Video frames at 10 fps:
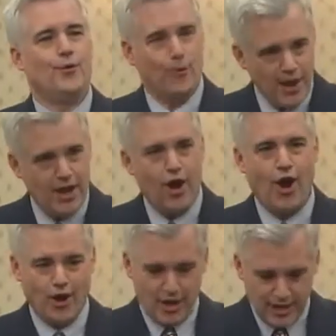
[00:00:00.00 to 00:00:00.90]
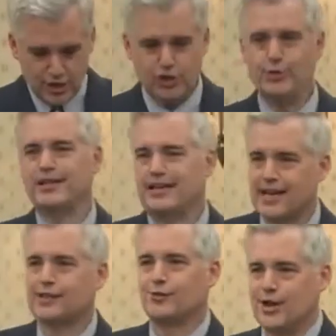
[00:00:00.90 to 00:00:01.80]
we are issuing a
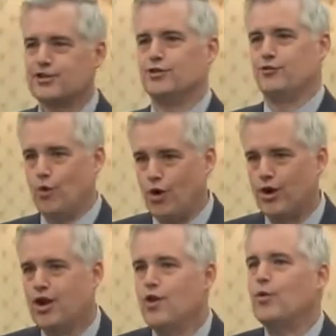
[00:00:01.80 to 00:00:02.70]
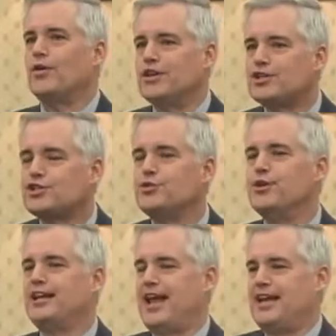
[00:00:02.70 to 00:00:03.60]
declaration of war. We're
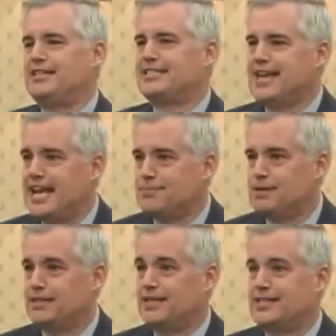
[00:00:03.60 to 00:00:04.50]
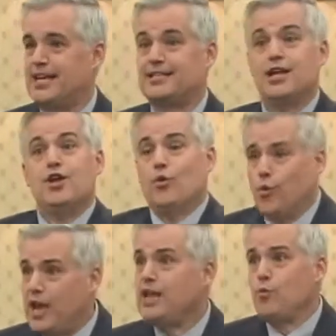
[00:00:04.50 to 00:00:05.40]
issuing a statement that says
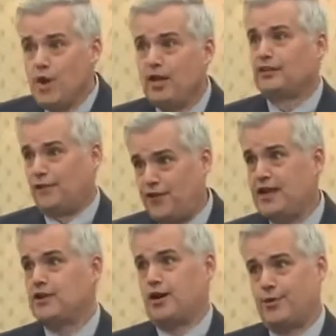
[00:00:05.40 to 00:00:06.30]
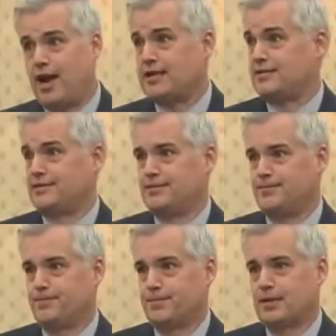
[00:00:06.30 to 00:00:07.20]
we will defend our rights.
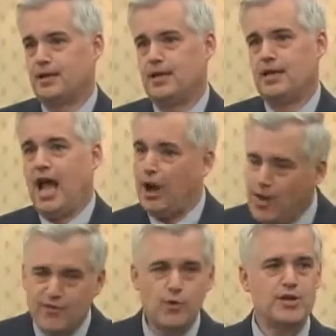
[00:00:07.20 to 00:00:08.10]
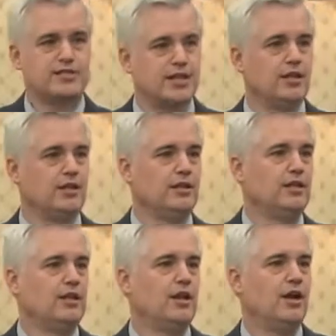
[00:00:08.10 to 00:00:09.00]
However, we still
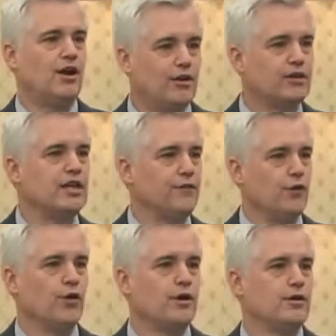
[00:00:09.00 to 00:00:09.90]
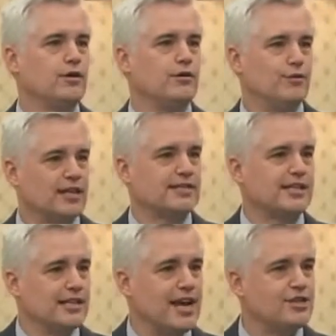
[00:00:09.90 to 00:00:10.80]
are looking for
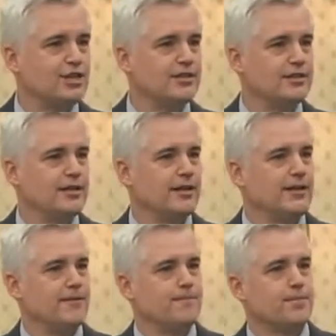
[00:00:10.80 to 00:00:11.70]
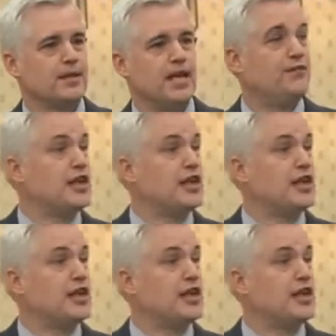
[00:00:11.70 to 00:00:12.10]
reconciliation if